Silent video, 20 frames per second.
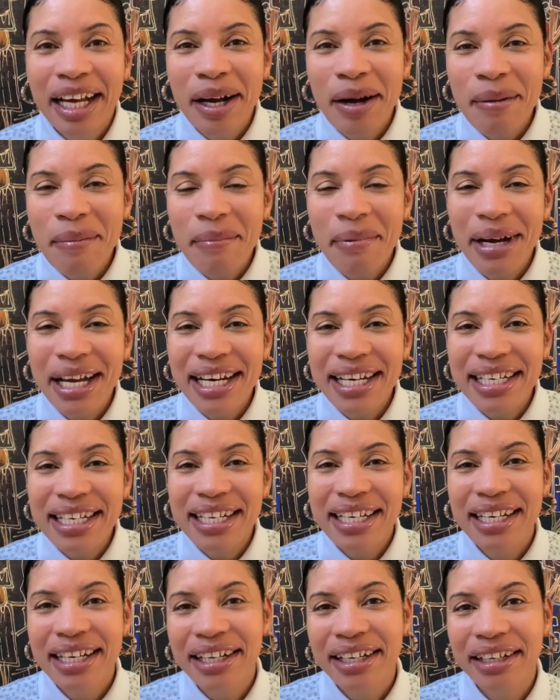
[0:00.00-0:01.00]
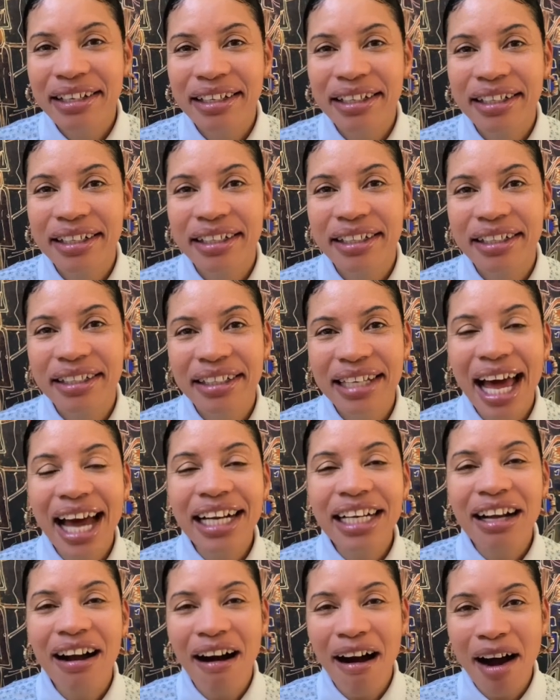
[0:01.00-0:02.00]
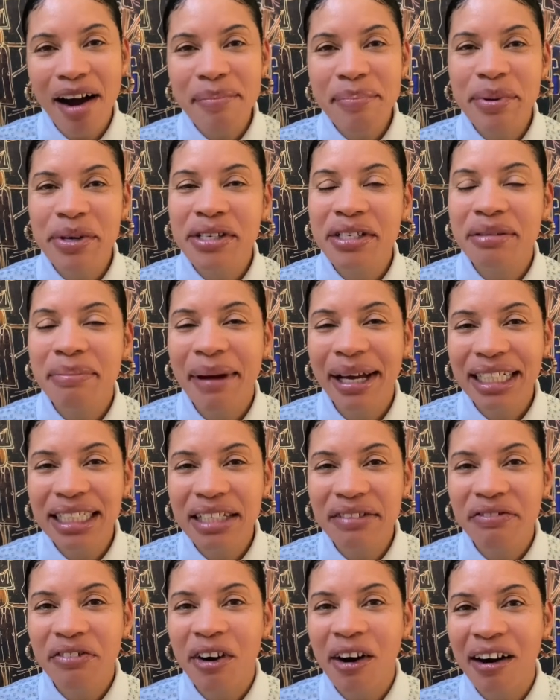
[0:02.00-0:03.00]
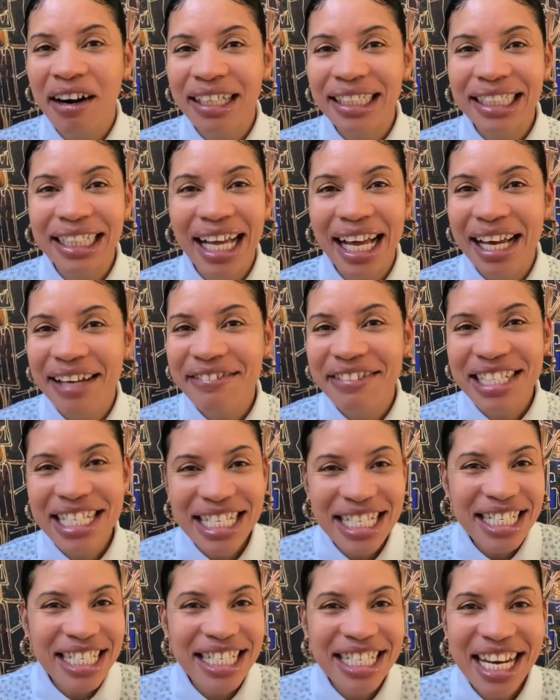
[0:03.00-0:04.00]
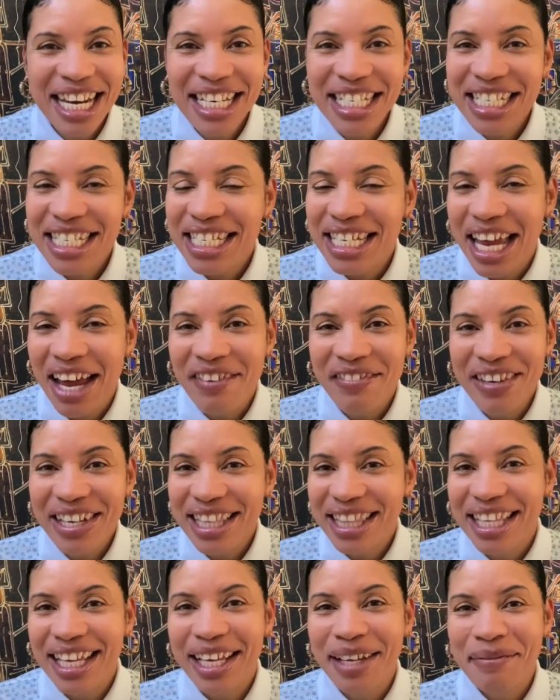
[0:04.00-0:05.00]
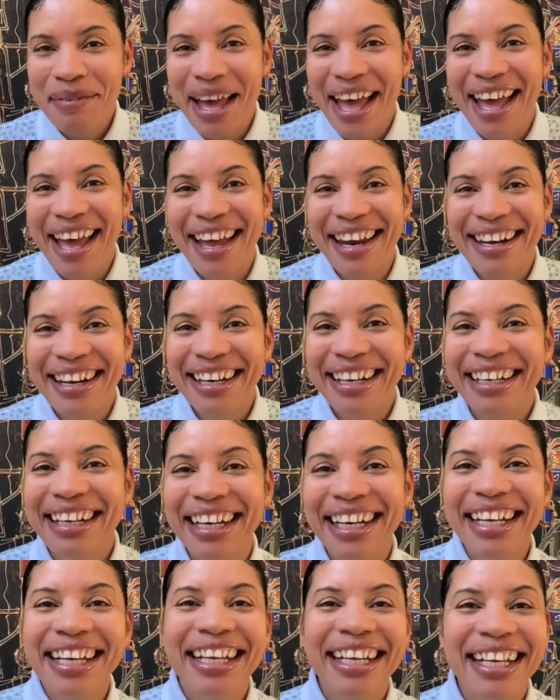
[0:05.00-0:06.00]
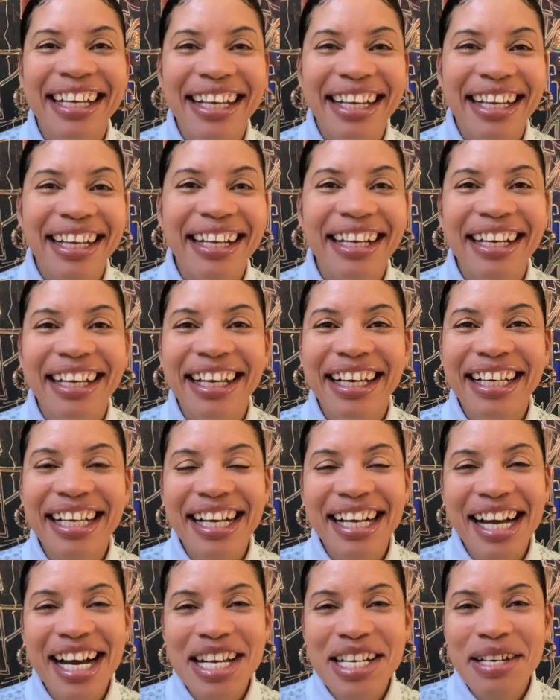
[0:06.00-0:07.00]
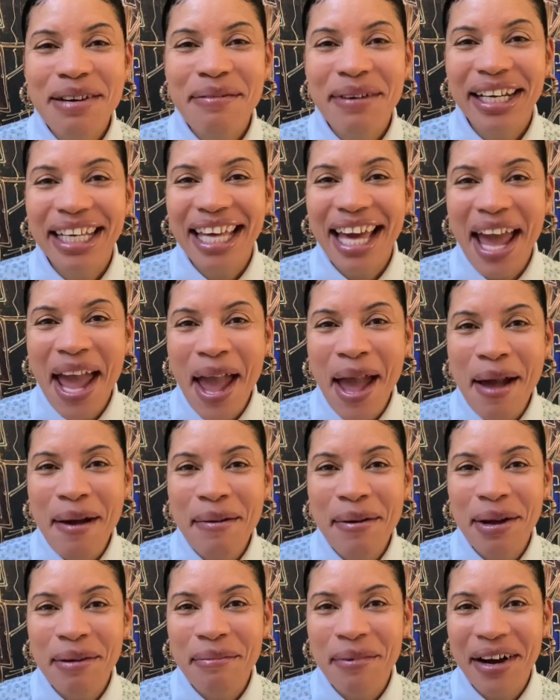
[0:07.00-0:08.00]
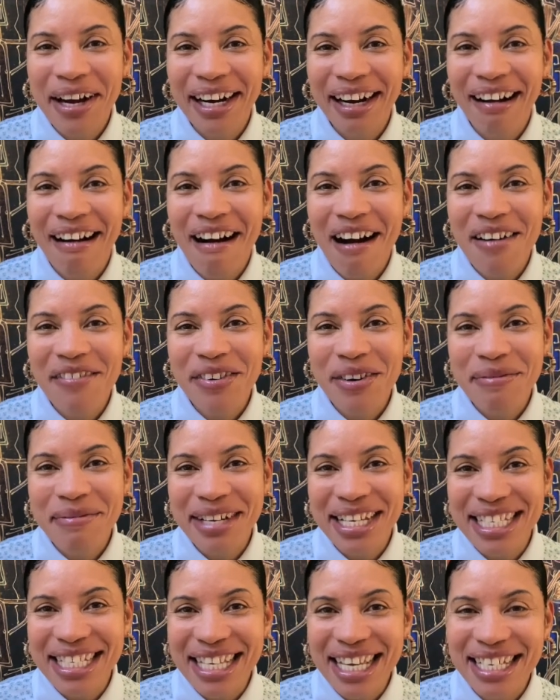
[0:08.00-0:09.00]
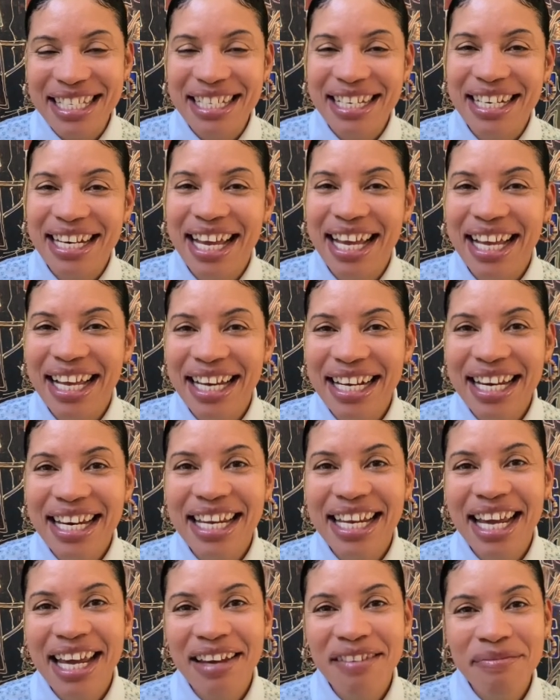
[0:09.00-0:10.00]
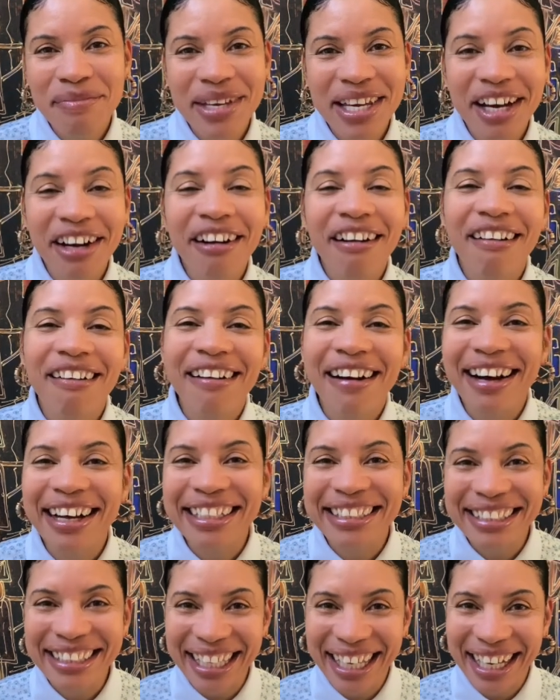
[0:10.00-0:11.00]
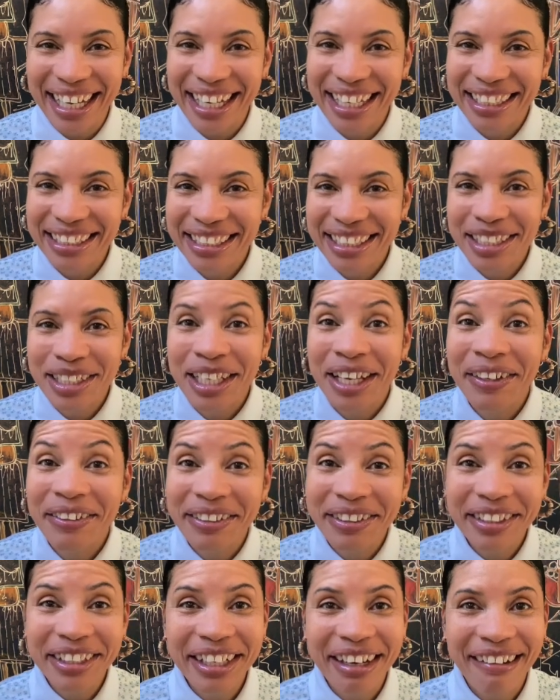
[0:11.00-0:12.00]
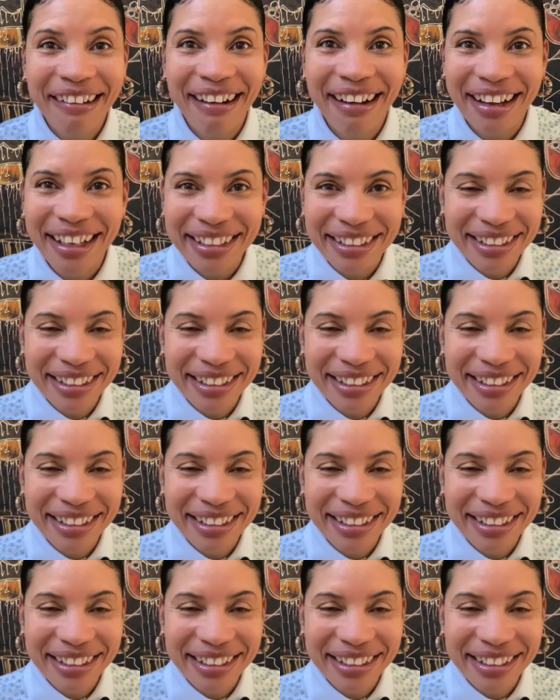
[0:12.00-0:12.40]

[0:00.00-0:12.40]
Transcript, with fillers: But that God perspective for our lives, it just changes everything, man. Like a customer came and bought a car from us yesterday, and he gave me a cross, guys, this gold cross.